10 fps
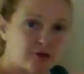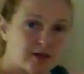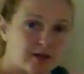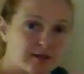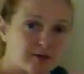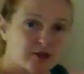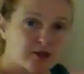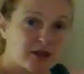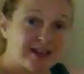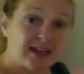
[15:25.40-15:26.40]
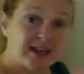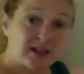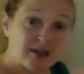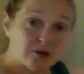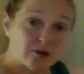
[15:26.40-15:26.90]
transport chain the
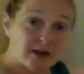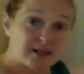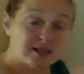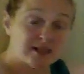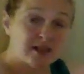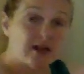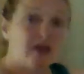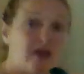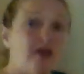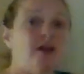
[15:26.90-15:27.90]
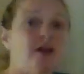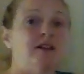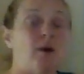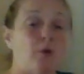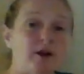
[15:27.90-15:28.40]
electrons
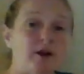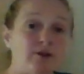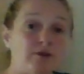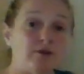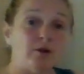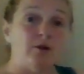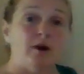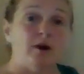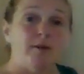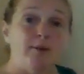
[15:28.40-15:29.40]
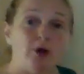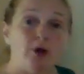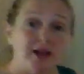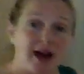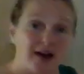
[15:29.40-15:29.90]
that wiggle through,
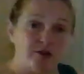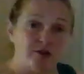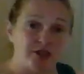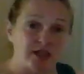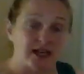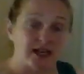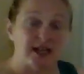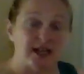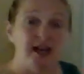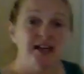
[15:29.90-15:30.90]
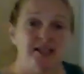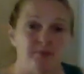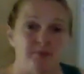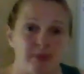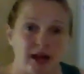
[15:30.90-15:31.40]
pulling hydrogen in to
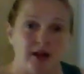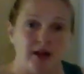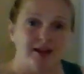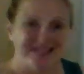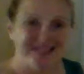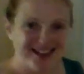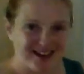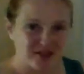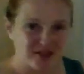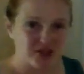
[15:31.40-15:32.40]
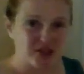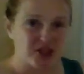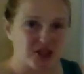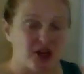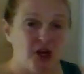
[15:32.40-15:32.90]
make the hydrogen
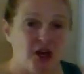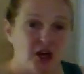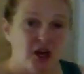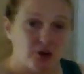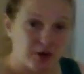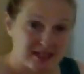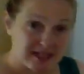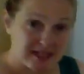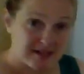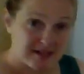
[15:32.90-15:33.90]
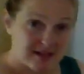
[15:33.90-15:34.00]
gradient.